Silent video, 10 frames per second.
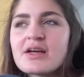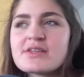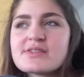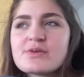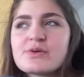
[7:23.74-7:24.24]

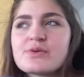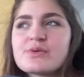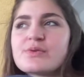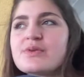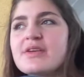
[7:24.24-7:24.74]

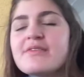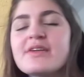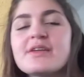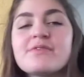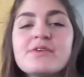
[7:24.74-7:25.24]
So
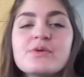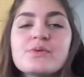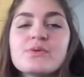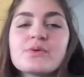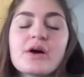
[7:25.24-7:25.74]
even if you